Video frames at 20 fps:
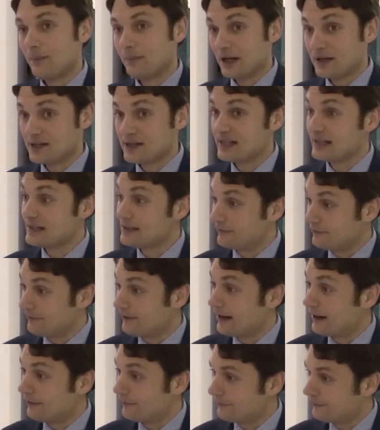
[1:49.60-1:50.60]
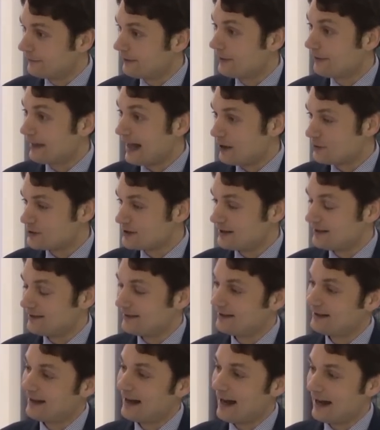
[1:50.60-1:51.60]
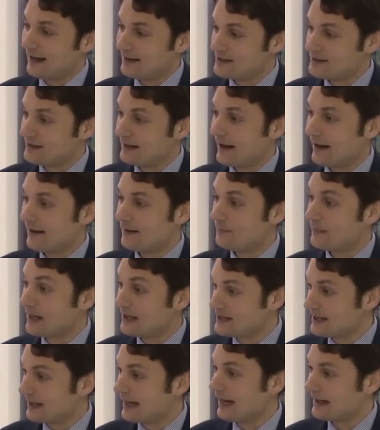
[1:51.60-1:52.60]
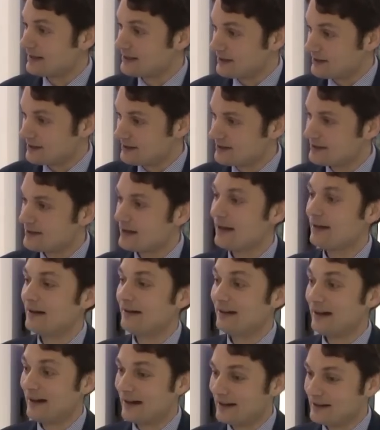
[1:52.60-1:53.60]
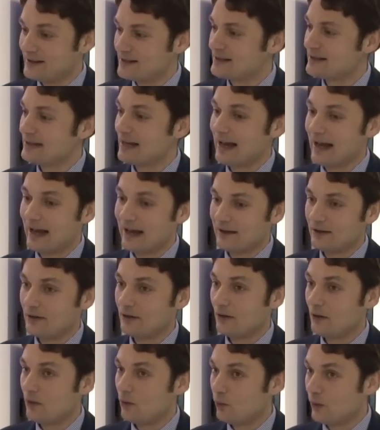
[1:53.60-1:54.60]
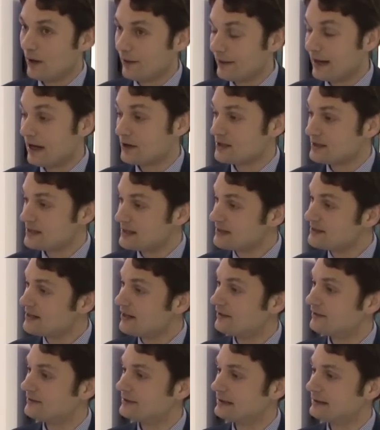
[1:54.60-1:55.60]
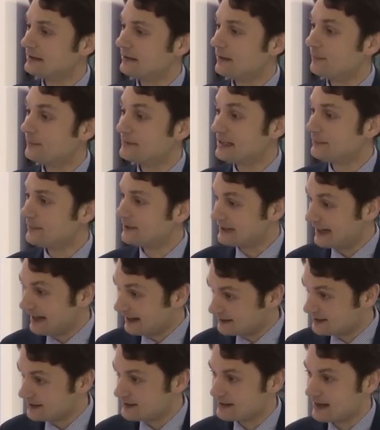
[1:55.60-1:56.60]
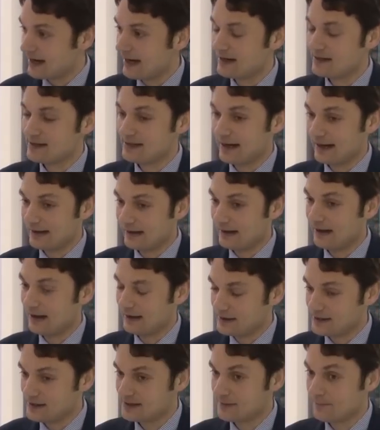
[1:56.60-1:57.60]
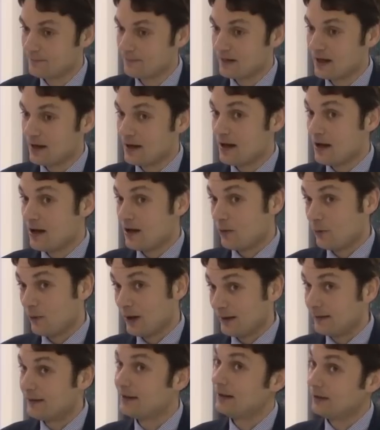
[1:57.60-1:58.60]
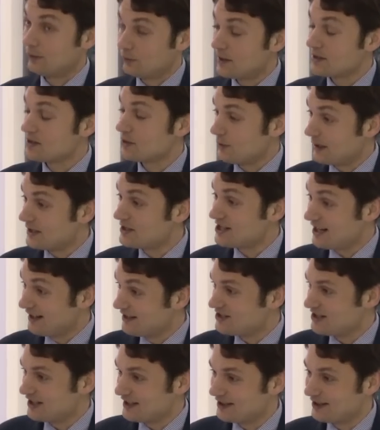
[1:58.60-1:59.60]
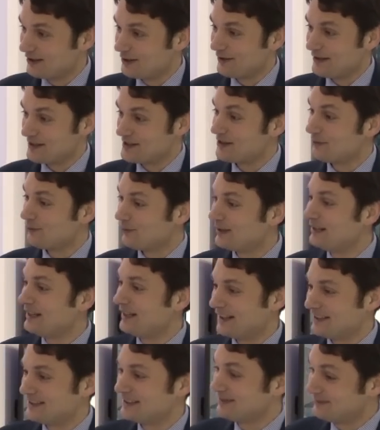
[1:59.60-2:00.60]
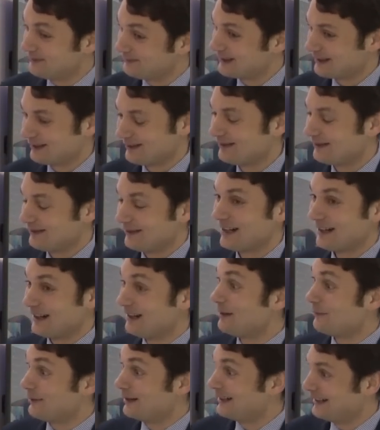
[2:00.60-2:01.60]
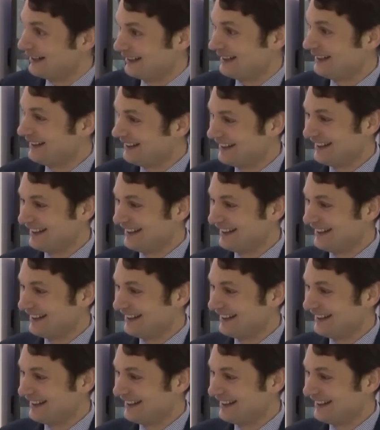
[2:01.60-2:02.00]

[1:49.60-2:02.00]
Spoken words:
plus 65,000 ISDN basic access lines and 1,600 primary access ISDN lines. Well, it was quite challenging to do this in 1 year, but luckily we did it.